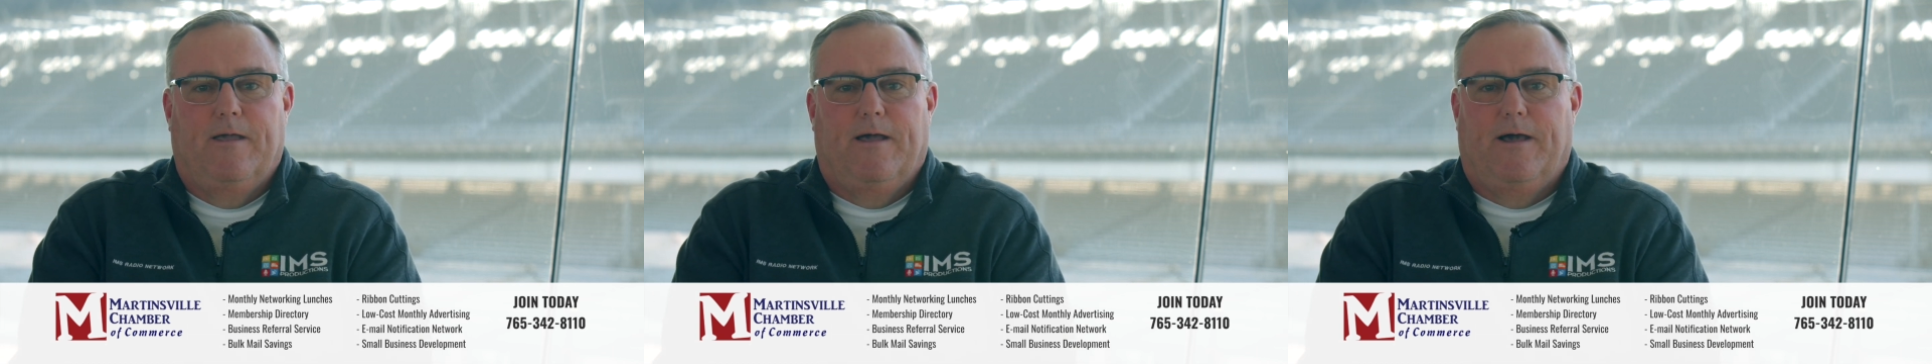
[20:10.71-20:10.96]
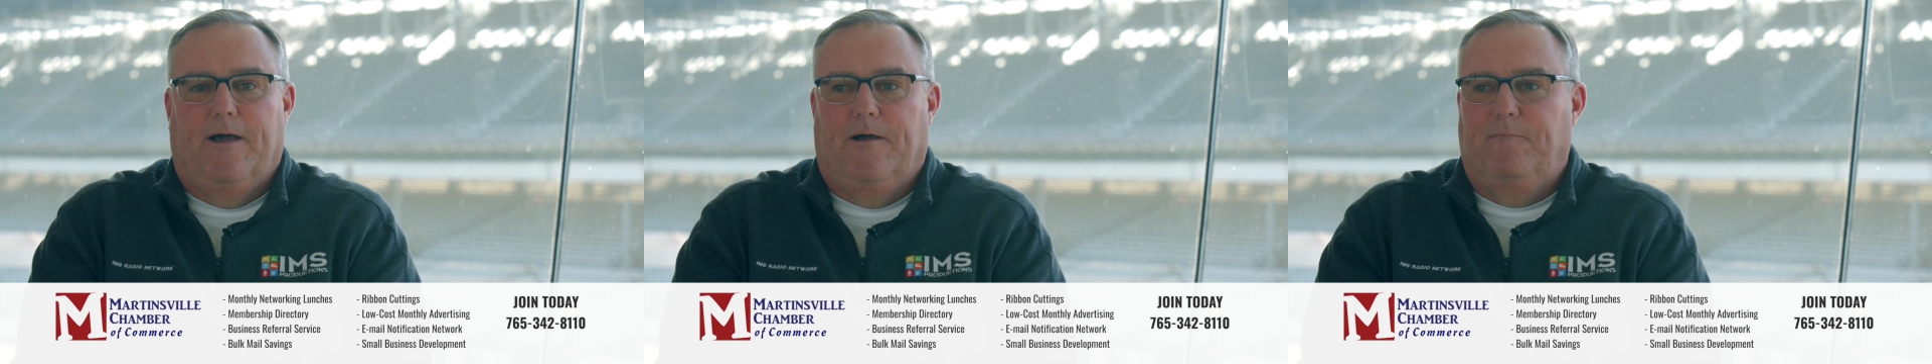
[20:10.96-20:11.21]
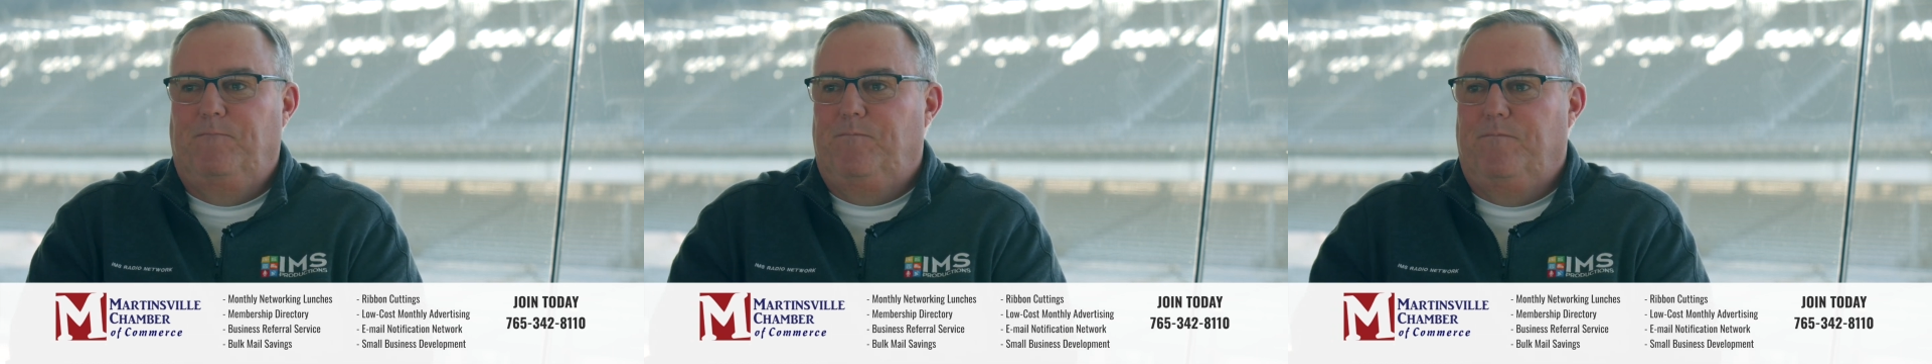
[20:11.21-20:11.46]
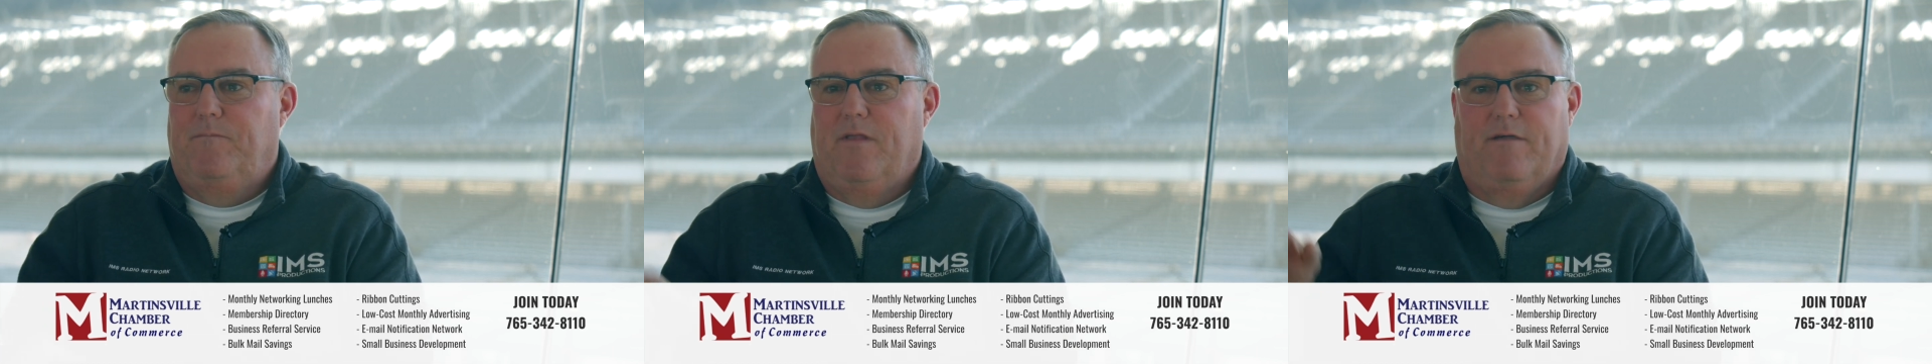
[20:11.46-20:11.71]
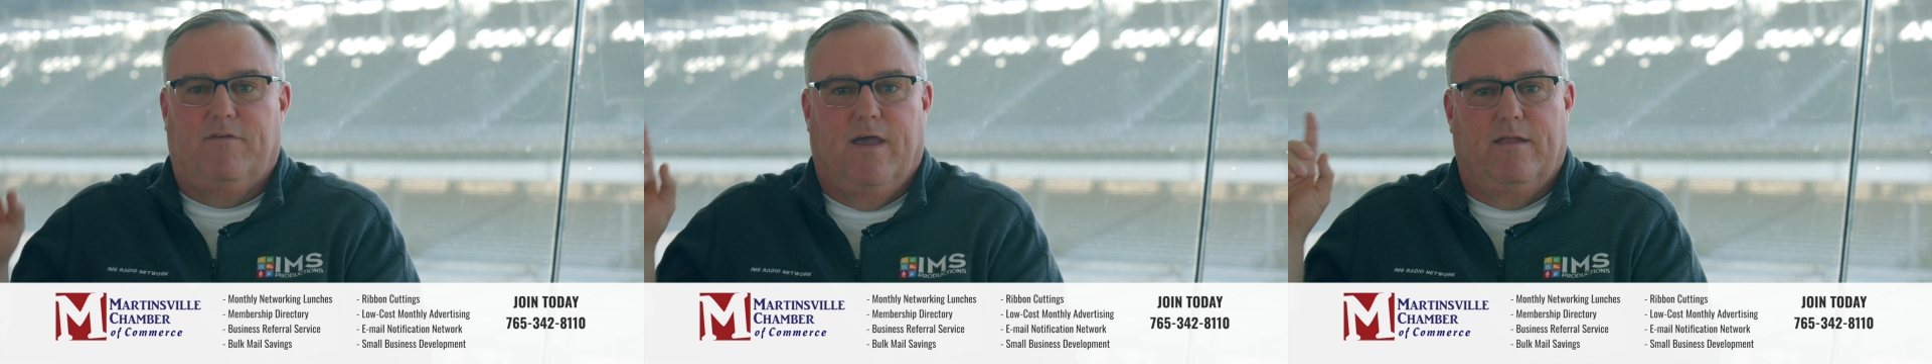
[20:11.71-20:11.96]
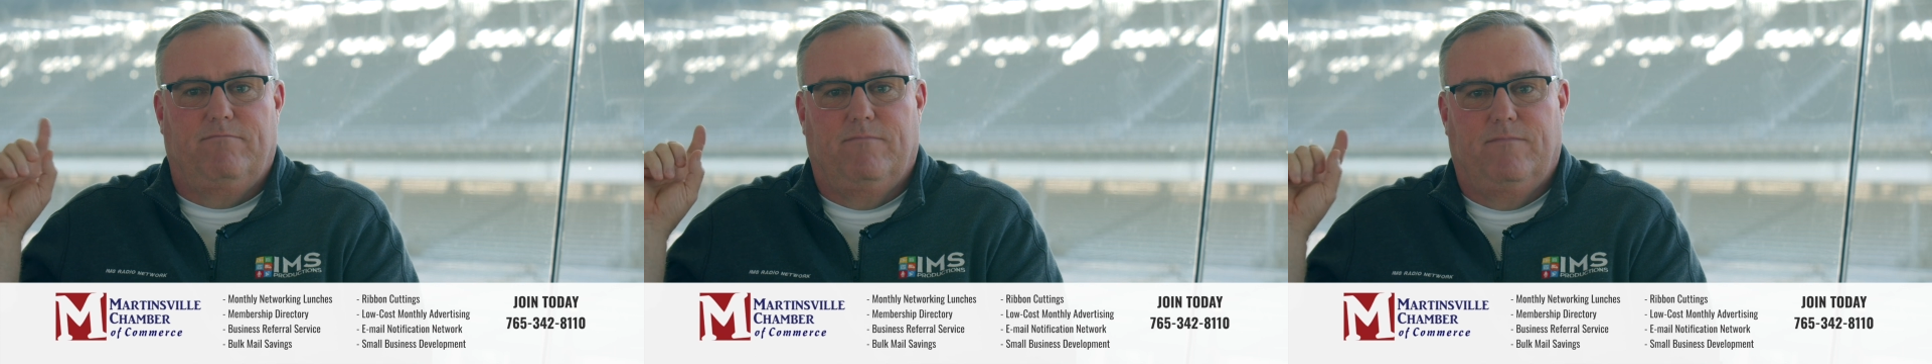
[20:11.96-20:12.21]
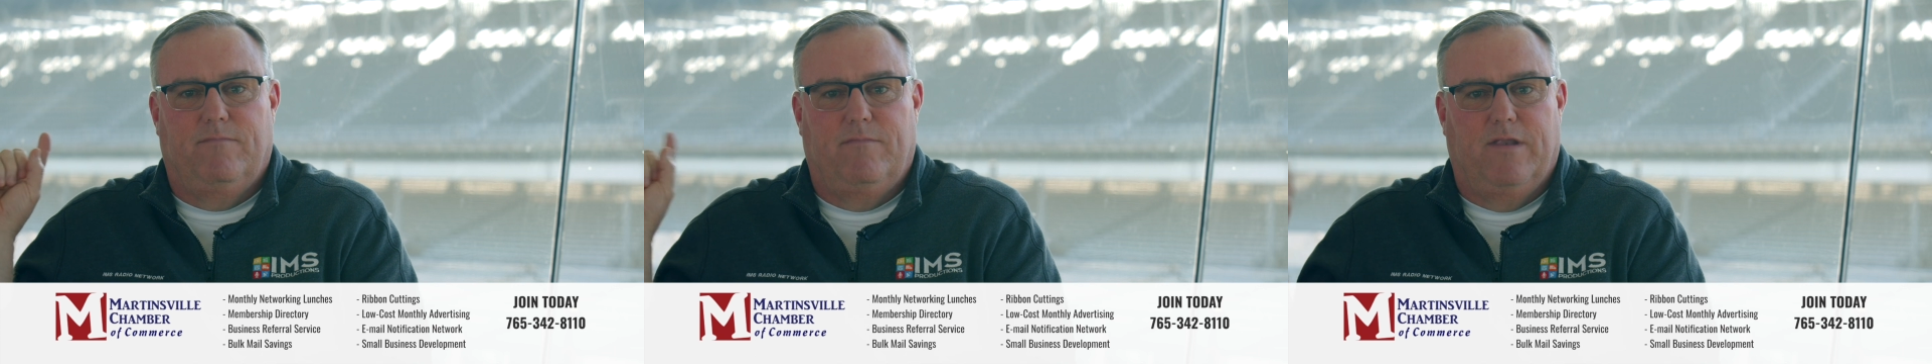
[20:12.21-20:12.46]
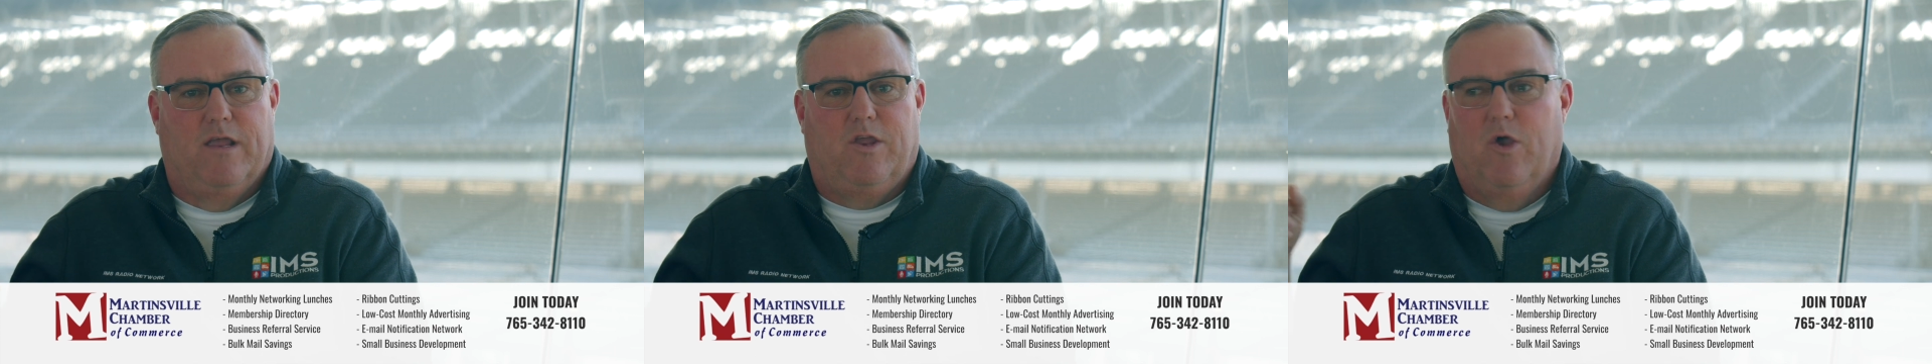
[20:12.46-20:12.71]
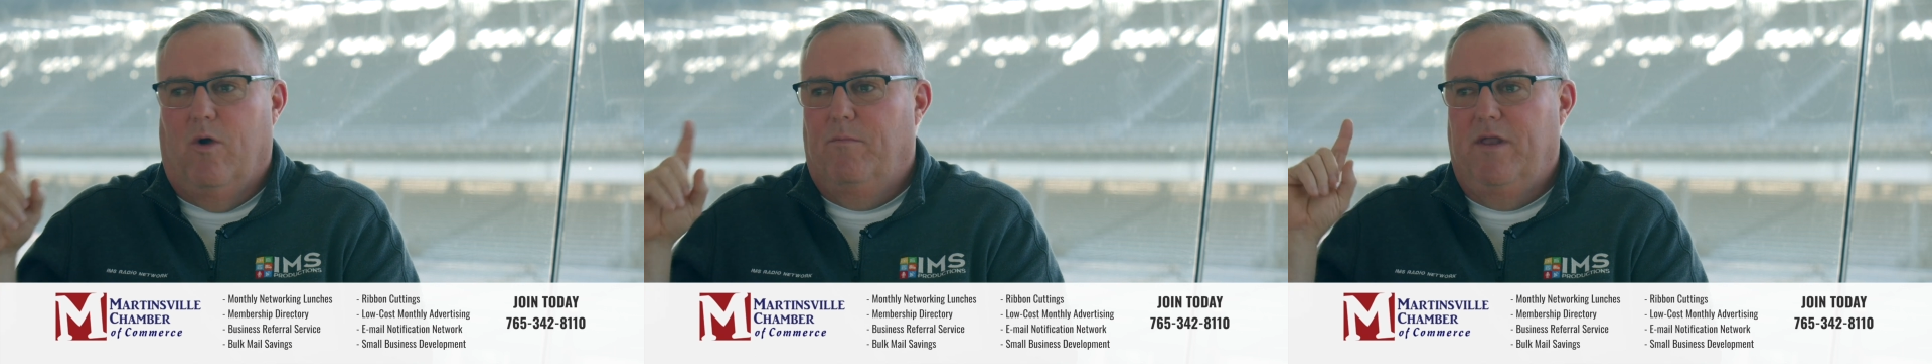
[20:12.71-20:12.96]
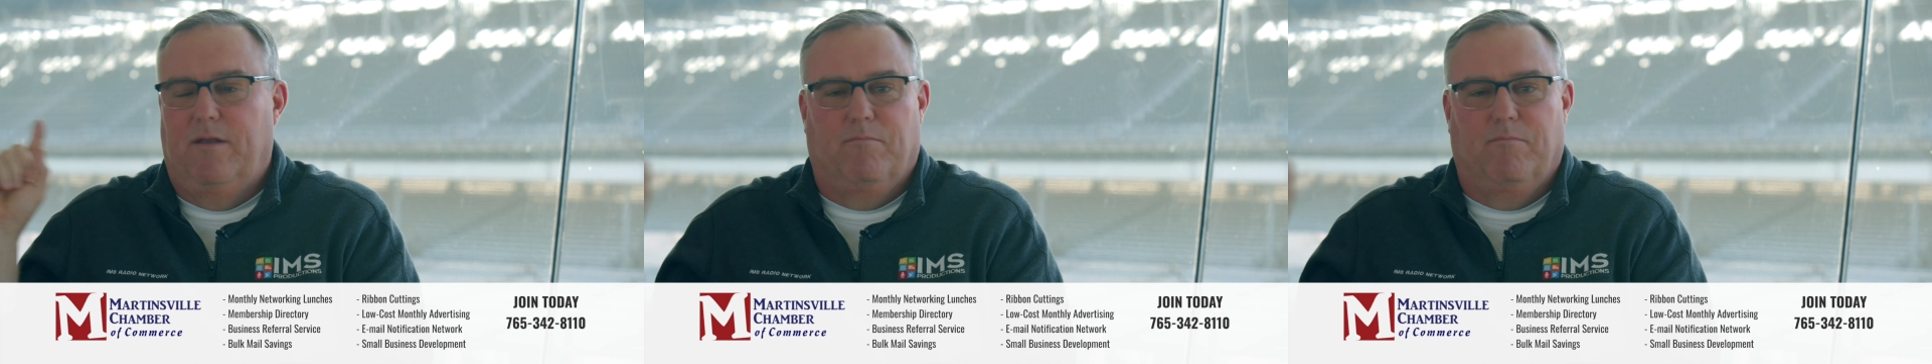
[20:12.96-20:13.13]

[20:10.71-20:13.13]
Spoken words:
I've got Dick Yeoman